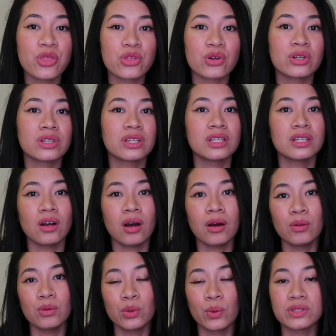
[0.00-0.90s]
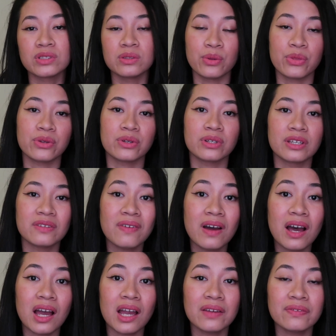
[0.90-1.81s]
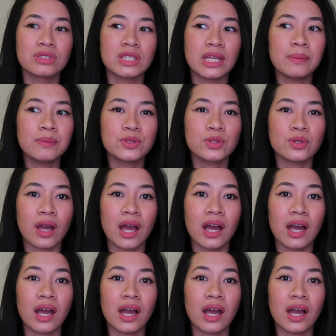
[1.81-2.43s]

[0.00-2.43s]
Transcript: 30, all the way to 35, who seem to